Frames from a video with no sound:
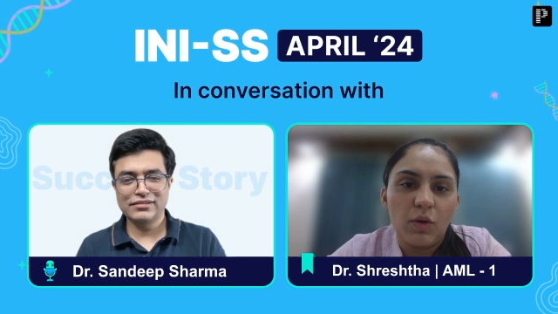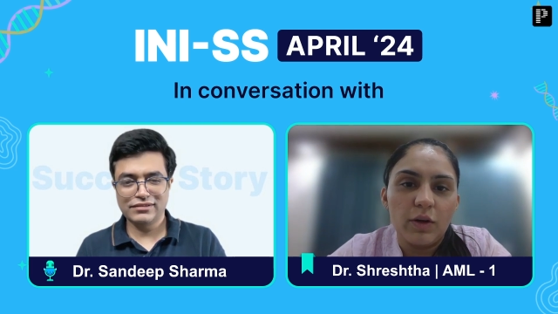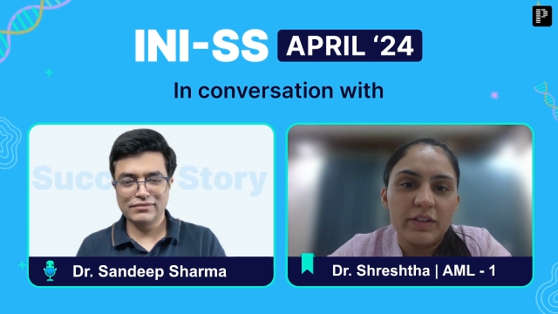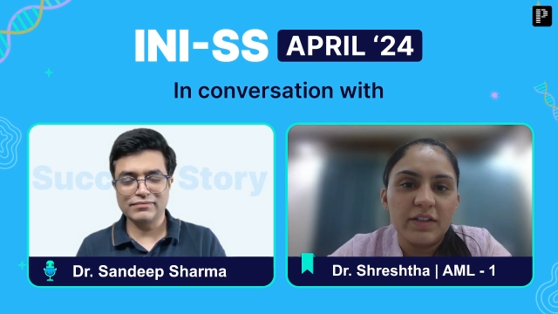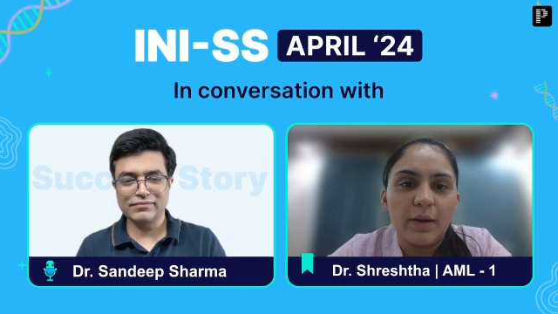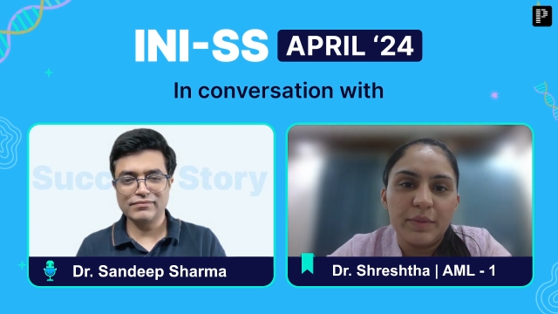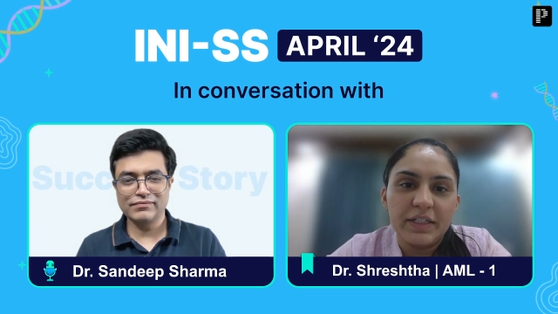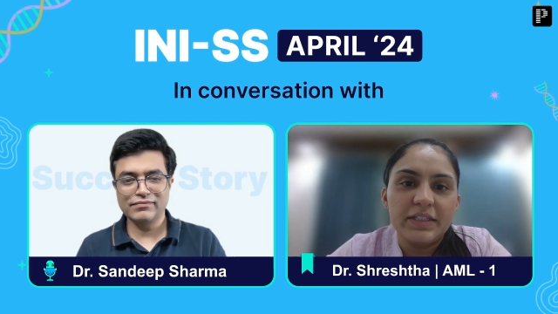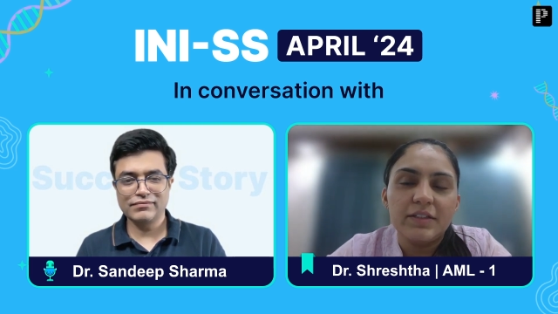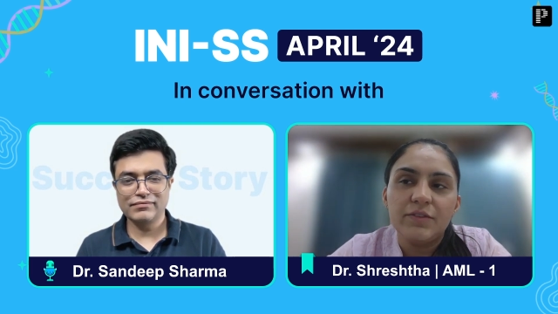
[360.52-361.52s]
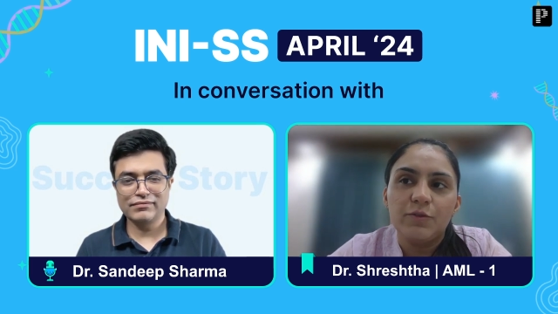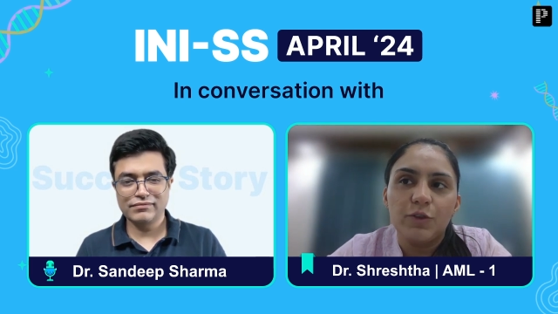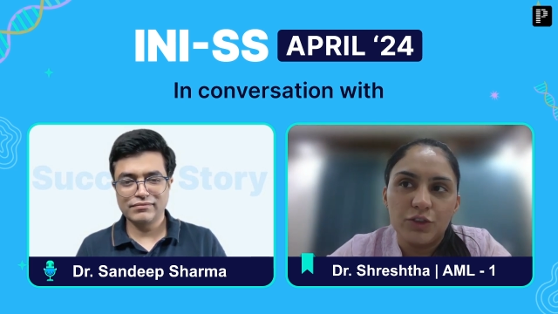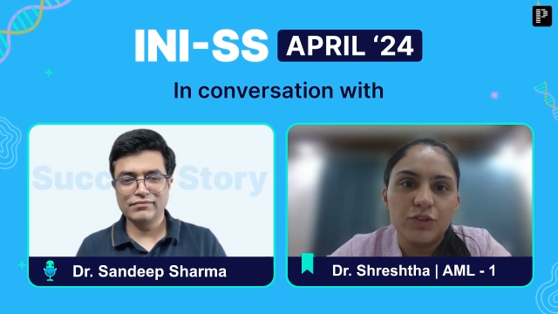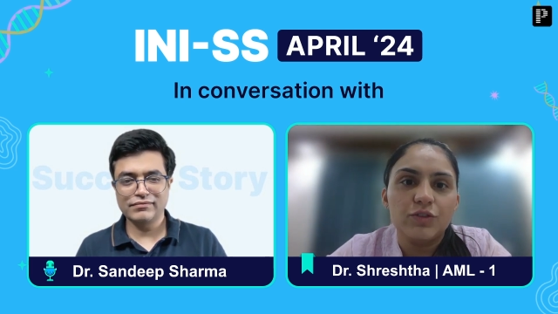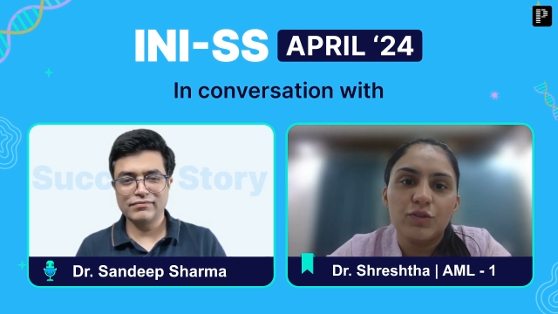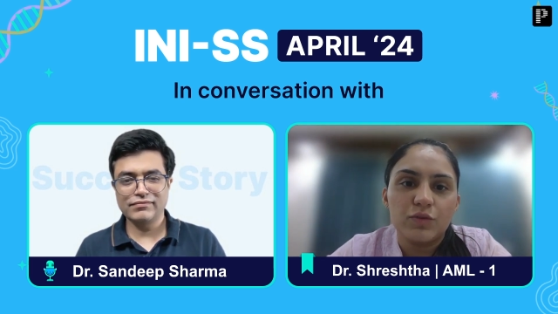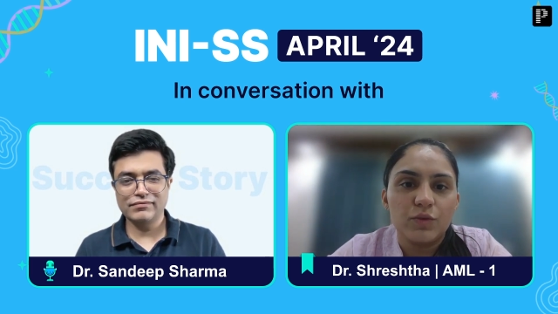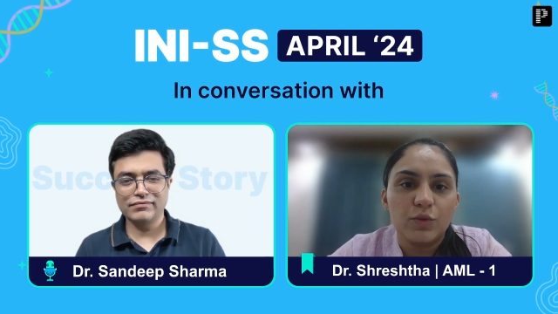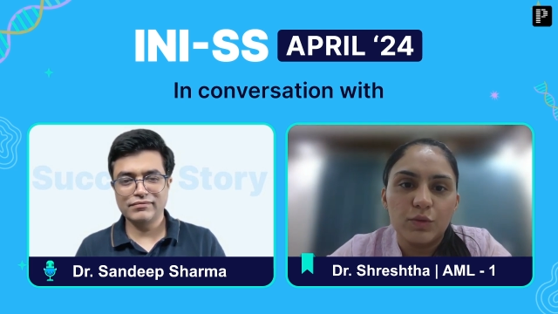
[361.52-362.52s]
Speaker 1: on the updated versions
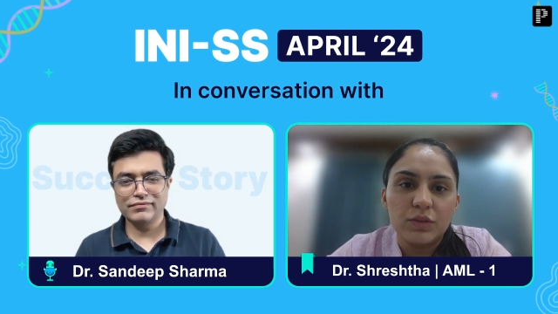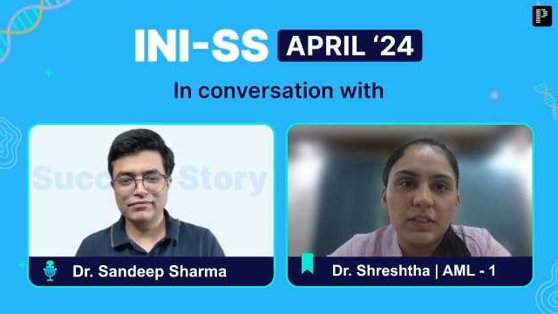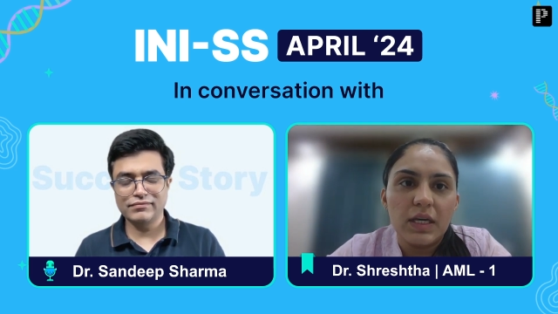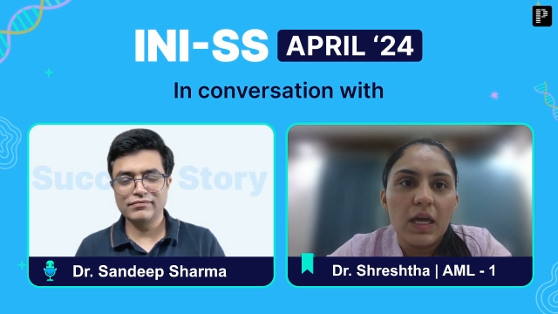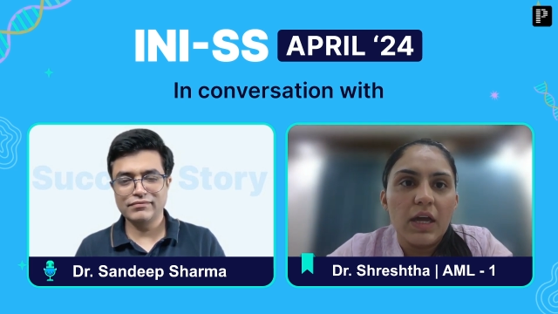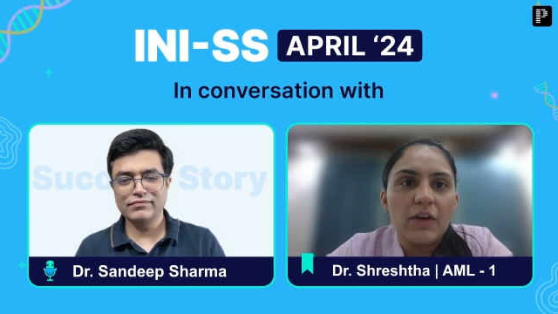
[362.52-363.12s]
of those mm.